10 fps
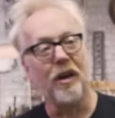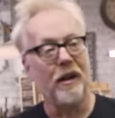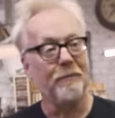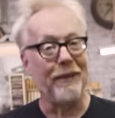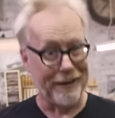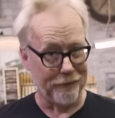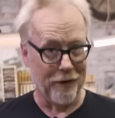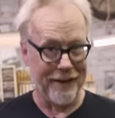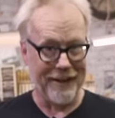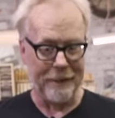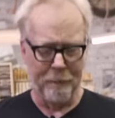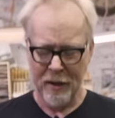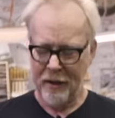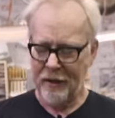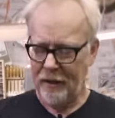on Black Friday.
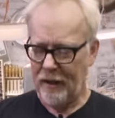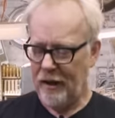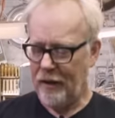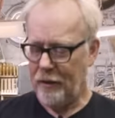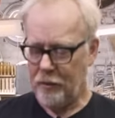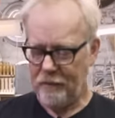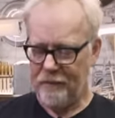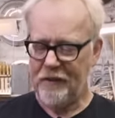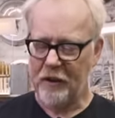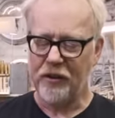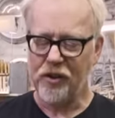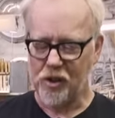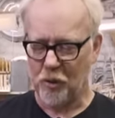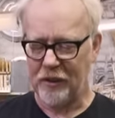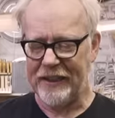Uh, very
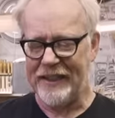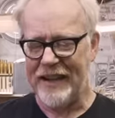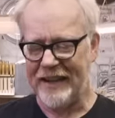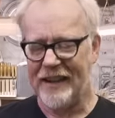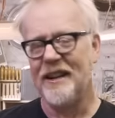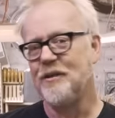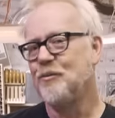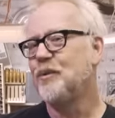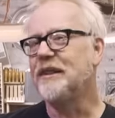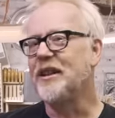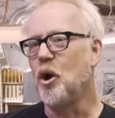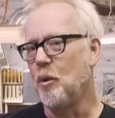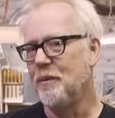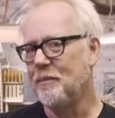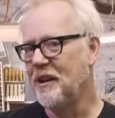shortly, and I really
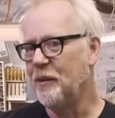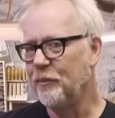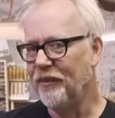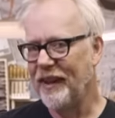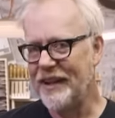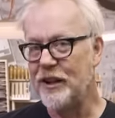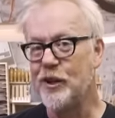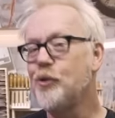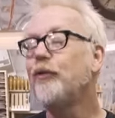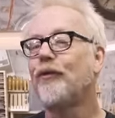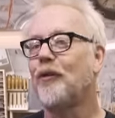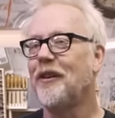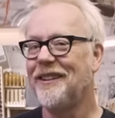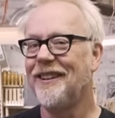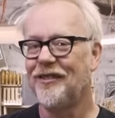hope it becomes a
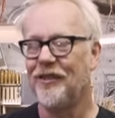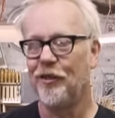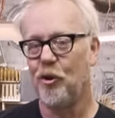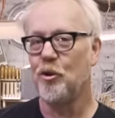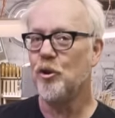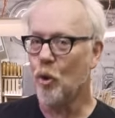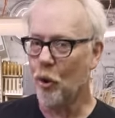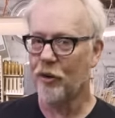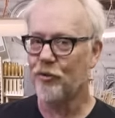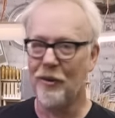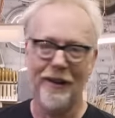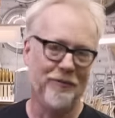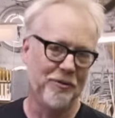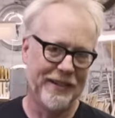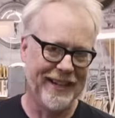useful addition to your
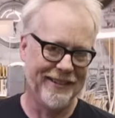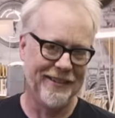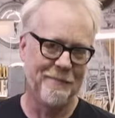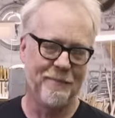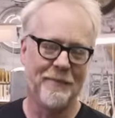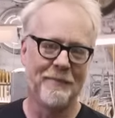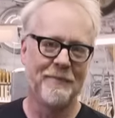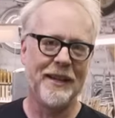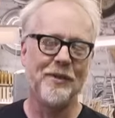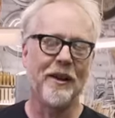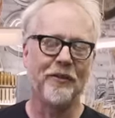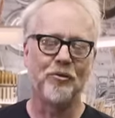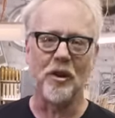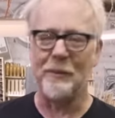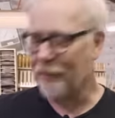travel kit. Thank you guys for
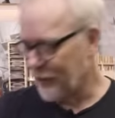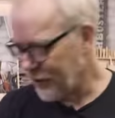joining me for